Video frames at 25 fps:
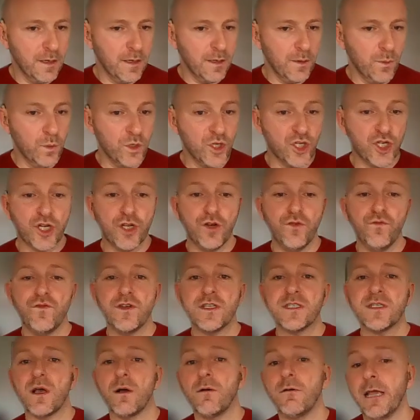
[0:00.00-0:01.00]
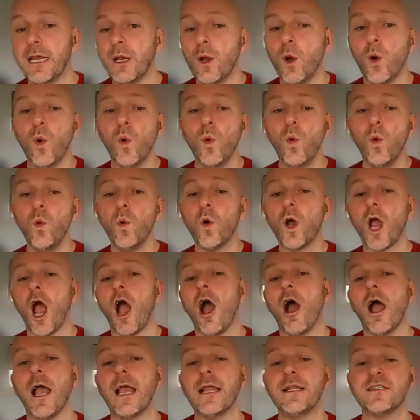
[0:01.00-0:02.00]
which can result in all
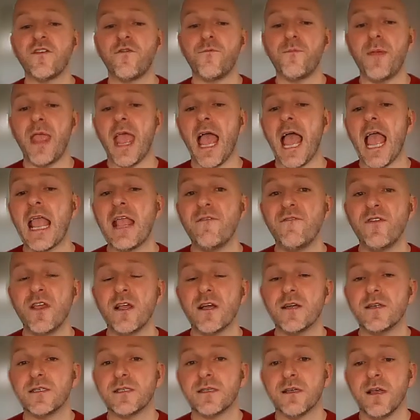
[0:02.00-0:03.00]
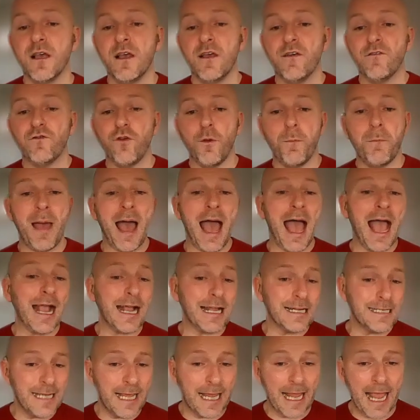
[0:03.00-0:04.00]
kinds of behaviours from
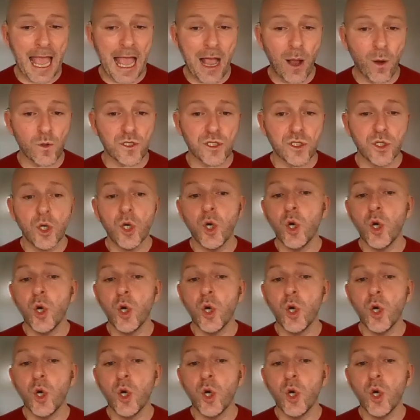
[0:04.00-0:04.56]
acting out